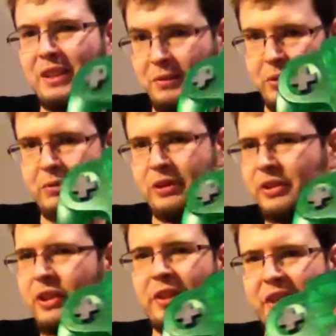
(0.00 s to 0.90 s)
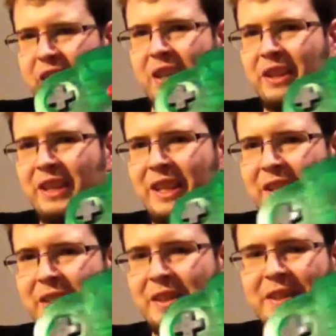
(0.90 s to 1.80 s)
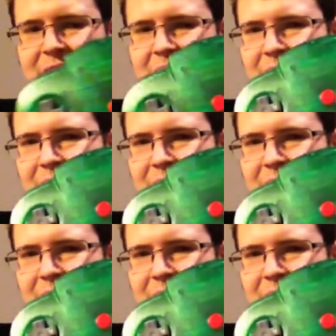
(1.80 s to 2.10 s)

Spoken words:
that was just the thing in the 90s.